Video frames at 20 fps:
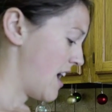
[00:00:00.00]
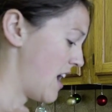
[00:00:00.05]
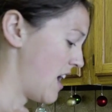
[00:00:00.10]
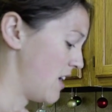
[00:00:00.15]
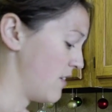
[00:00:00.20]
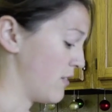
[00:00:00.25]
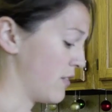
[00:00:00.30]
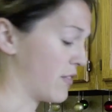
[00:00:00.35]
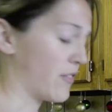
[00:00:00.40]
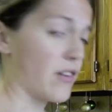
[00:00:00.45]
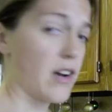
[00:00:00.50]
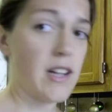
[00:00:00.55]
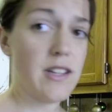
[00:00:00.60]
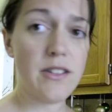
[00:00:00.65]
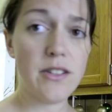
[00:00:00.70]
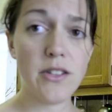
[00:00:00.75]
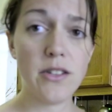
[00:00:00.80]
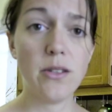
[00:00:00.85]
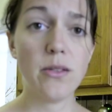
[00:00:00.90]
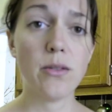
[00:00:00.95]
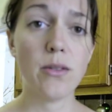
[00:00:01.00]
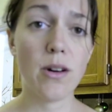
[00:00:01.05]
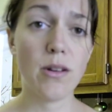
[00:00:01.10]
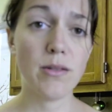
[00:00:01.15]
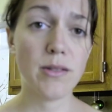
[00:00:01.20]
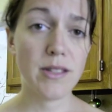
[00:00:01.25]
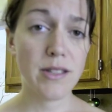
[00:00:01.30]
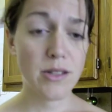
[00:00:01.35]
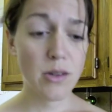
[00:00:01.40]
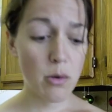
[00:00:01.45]
I have a friend who
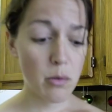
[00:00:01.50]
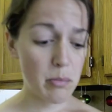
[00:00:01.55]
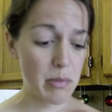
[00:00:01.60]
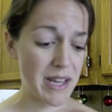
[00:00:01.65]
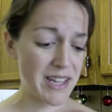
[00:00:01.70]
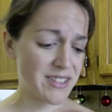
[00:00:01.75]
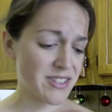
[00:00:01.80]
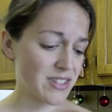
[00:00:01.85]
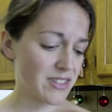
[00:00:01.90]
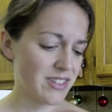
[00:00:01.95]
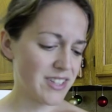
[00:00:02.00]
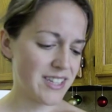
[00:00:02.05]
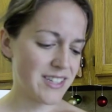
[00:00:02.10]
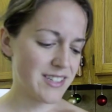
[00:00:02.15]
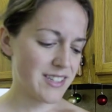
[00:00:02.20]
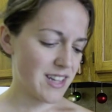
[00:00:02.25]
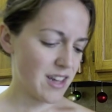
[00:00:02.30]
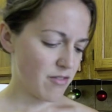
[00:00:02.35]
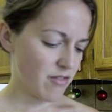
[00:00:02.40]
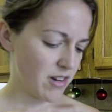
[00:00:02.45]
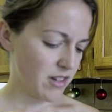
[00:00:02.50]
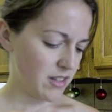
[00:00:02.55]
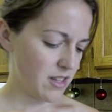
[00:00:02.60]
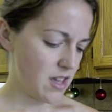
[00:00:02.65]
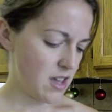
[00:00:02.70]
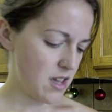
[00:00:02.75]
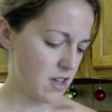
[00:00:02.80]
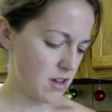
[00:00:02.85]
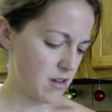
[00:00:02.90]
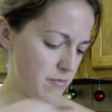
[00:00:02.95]
grows his own basil, and I
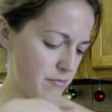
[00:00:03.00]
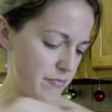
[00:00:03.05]
really